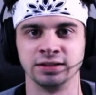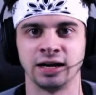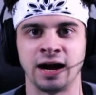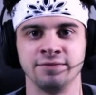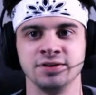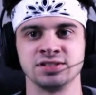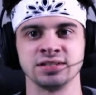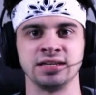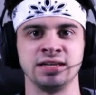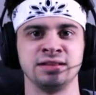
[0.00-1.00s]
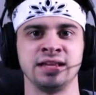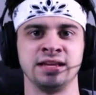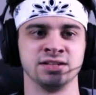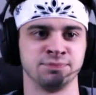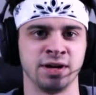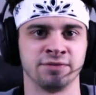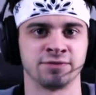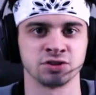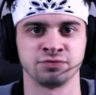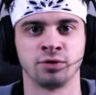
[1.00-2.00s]
Obviously, he's been a
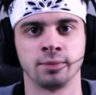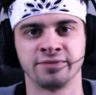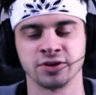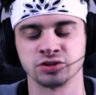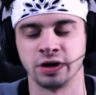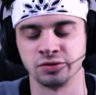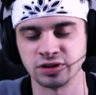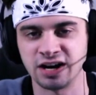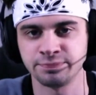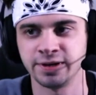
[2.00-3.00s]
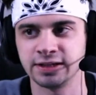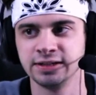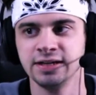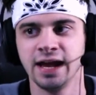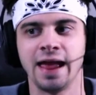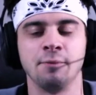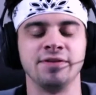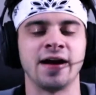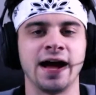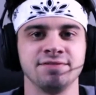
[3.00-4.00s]
former first-round draft pick, and we
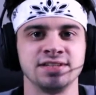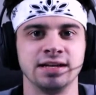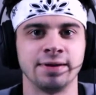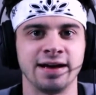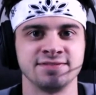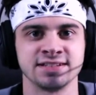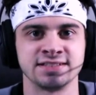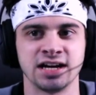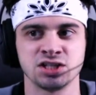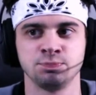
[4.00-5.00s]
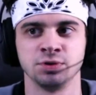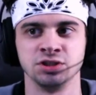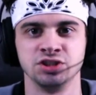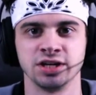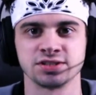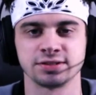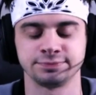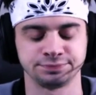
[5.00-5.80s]
have seen him have success, but just